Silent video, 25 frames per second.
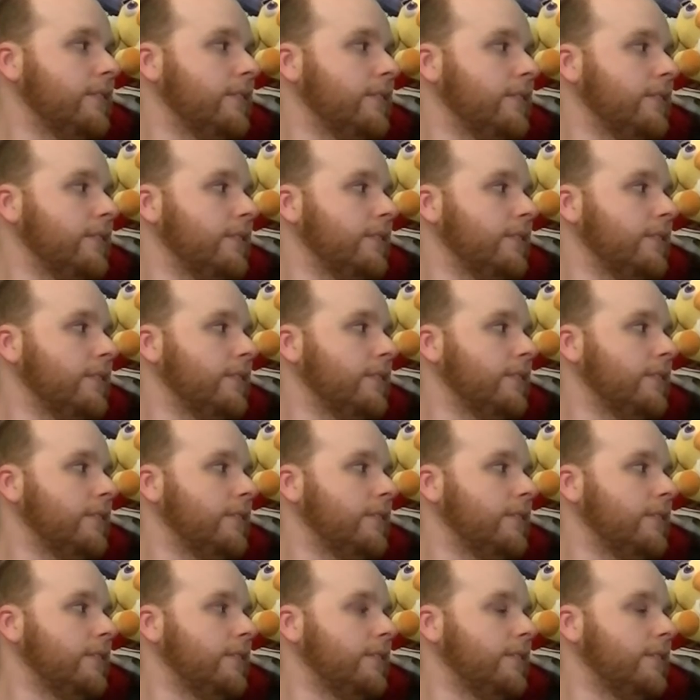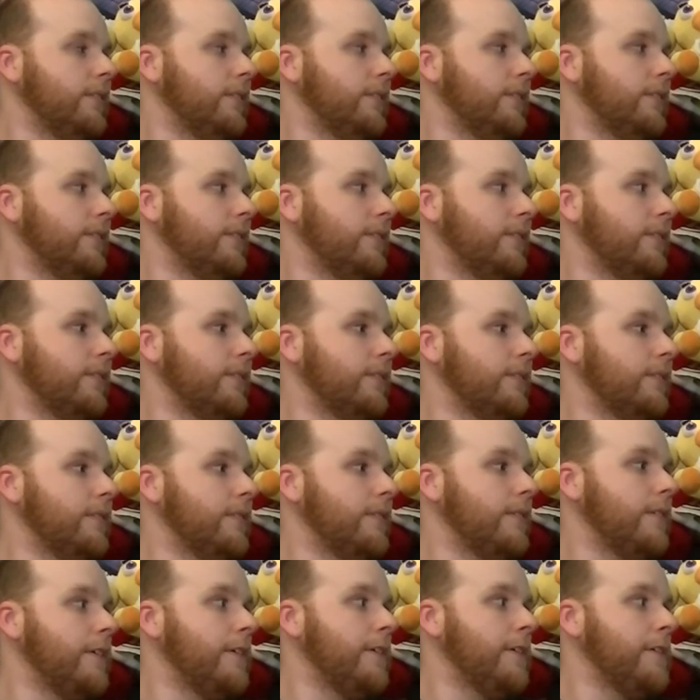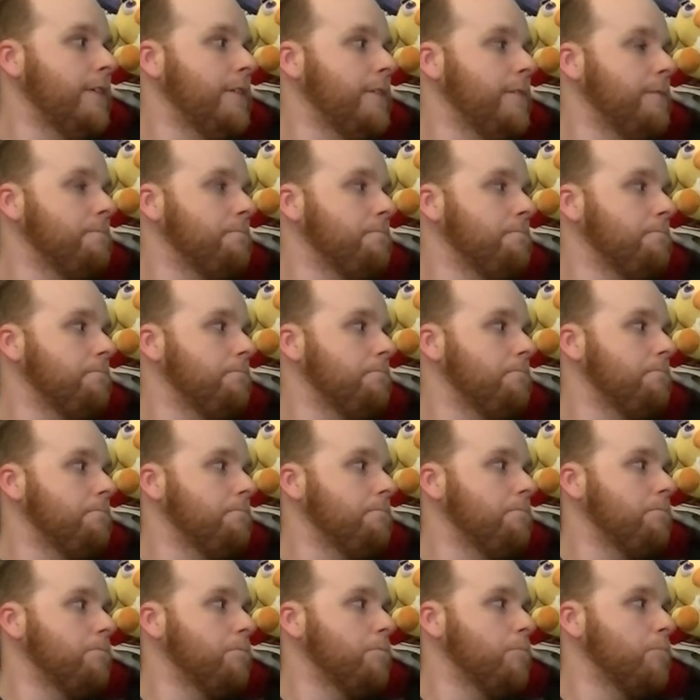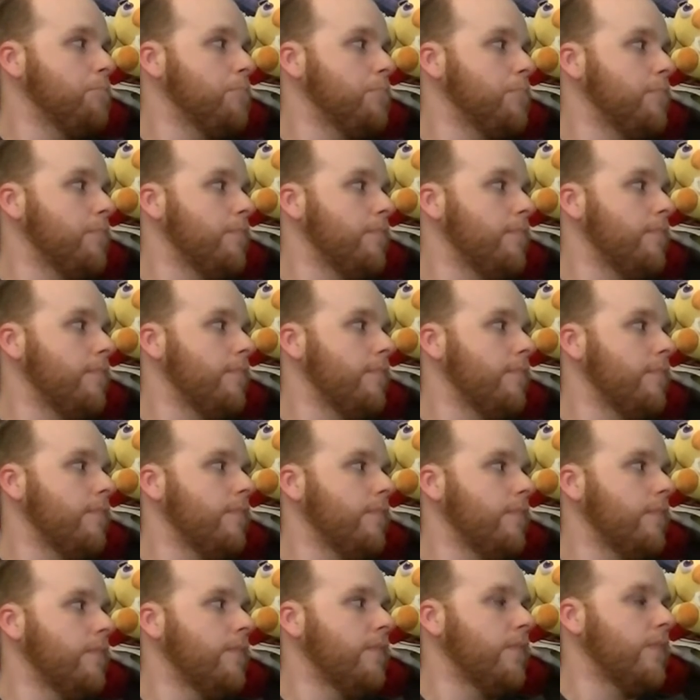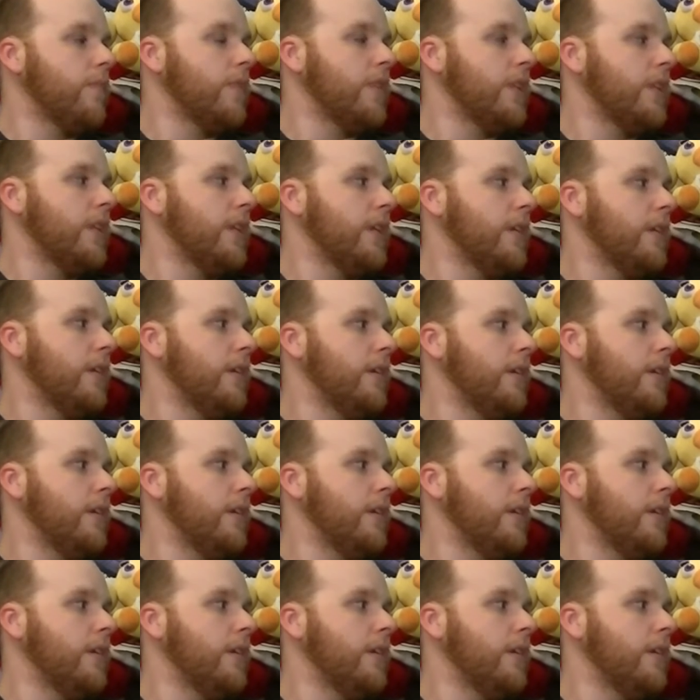(not speaking)